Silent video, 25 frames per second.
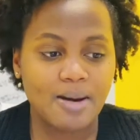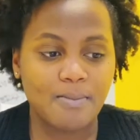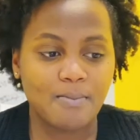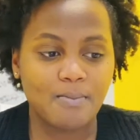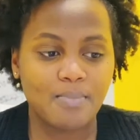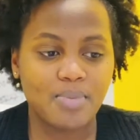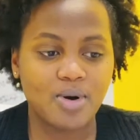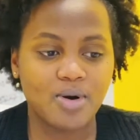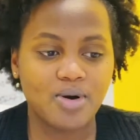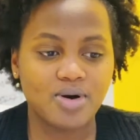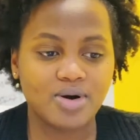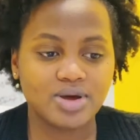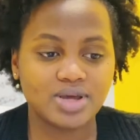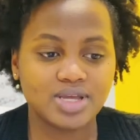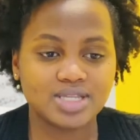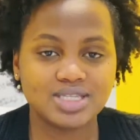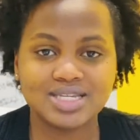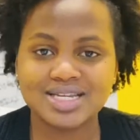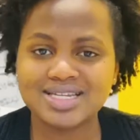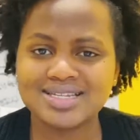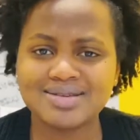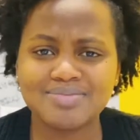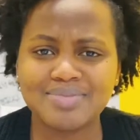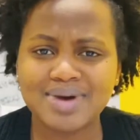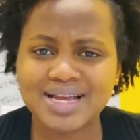or it
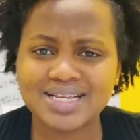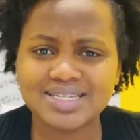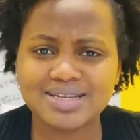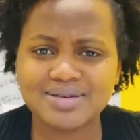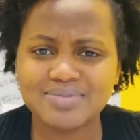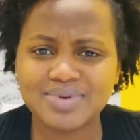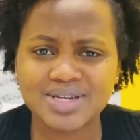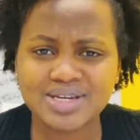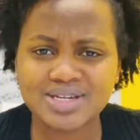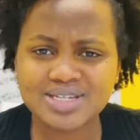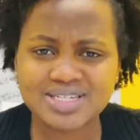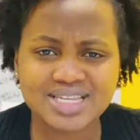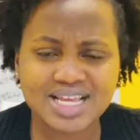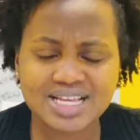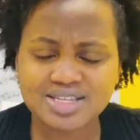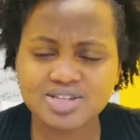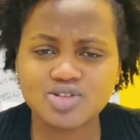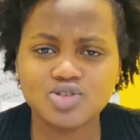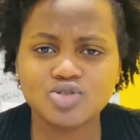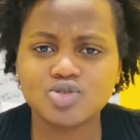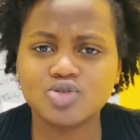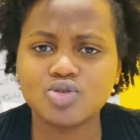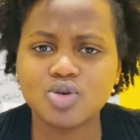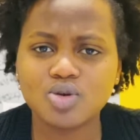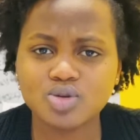doesn't matter, because that's
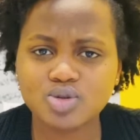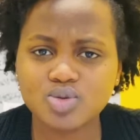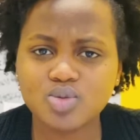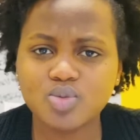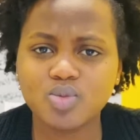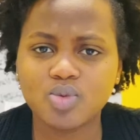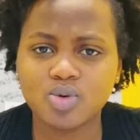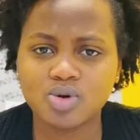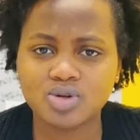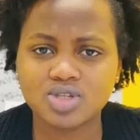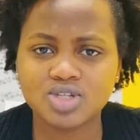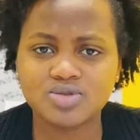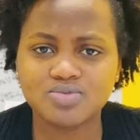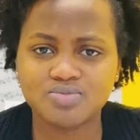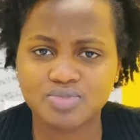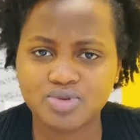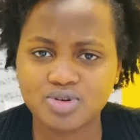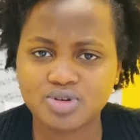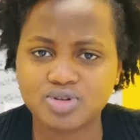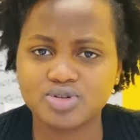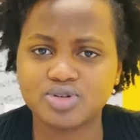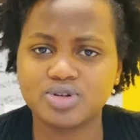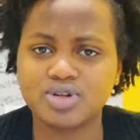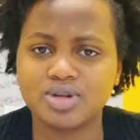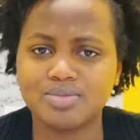not what
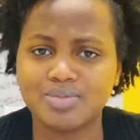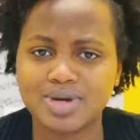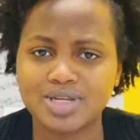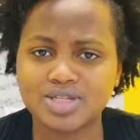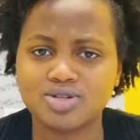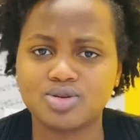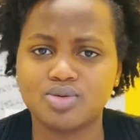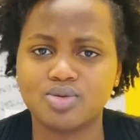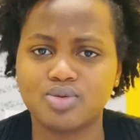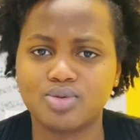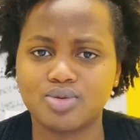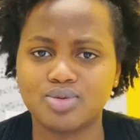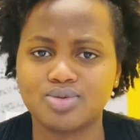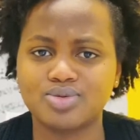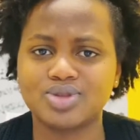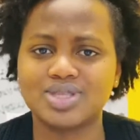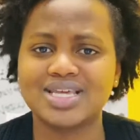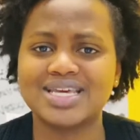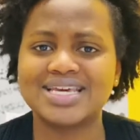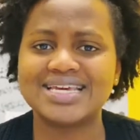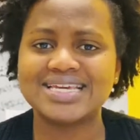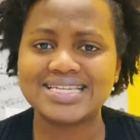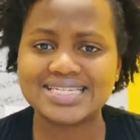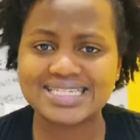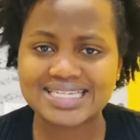spiritual and mental growth
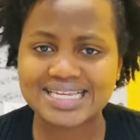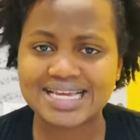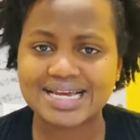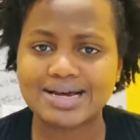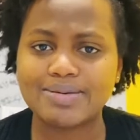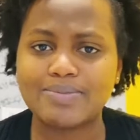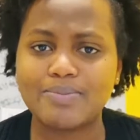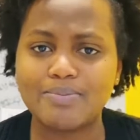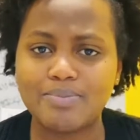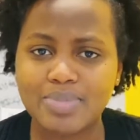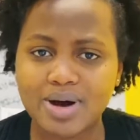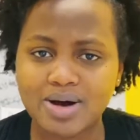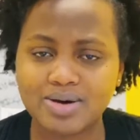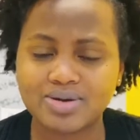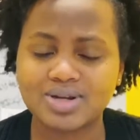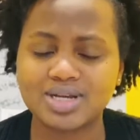is about.